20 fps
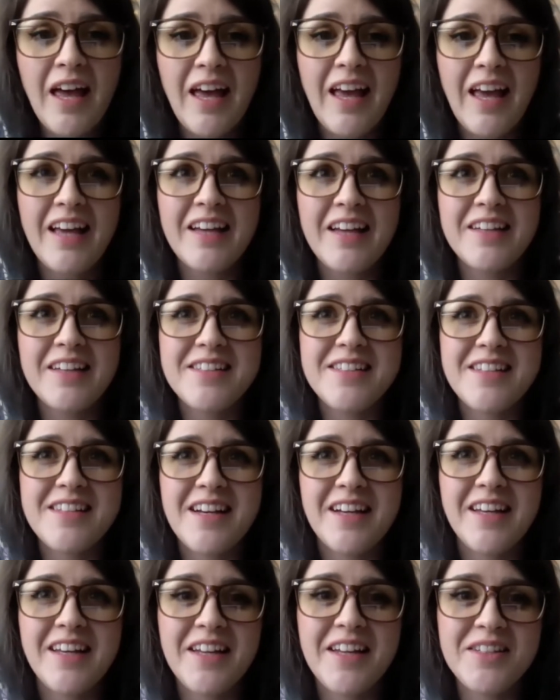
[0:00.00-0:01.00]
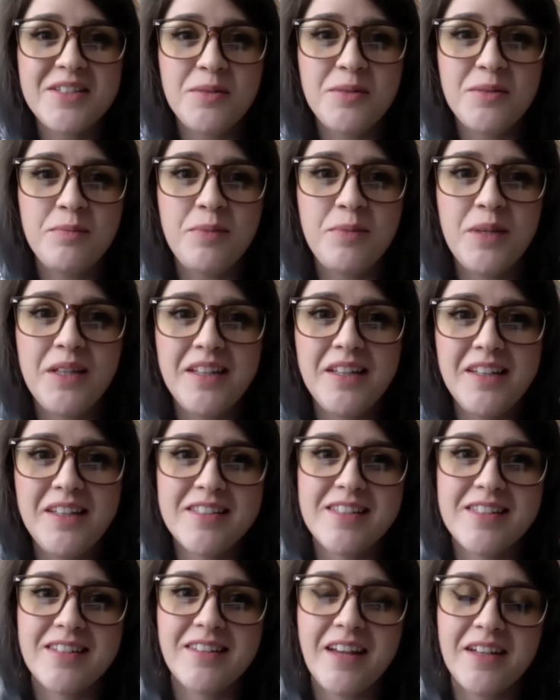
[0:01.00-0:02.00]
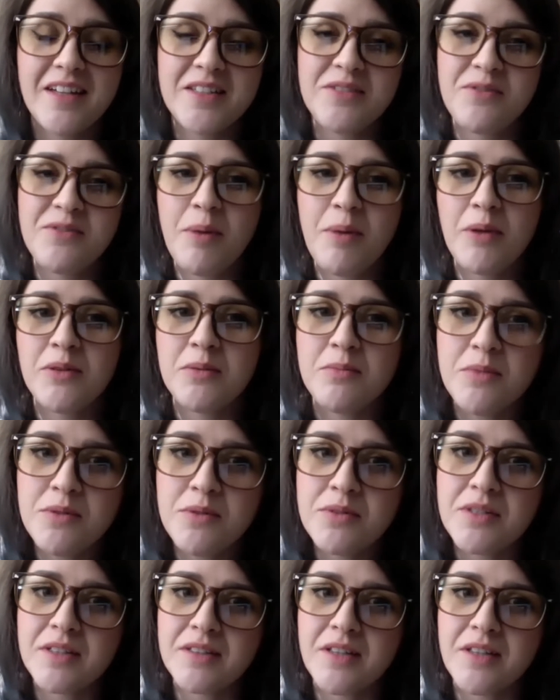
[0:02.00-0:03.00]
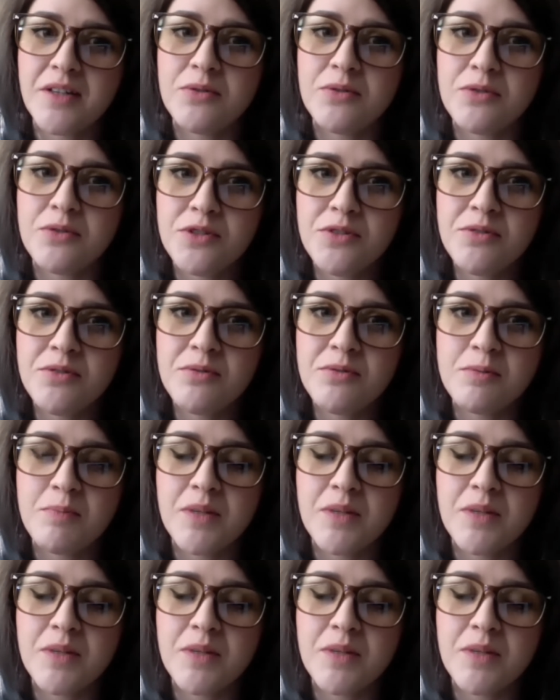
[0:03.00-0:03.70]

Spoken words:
And again, to be selective about the music that you choose,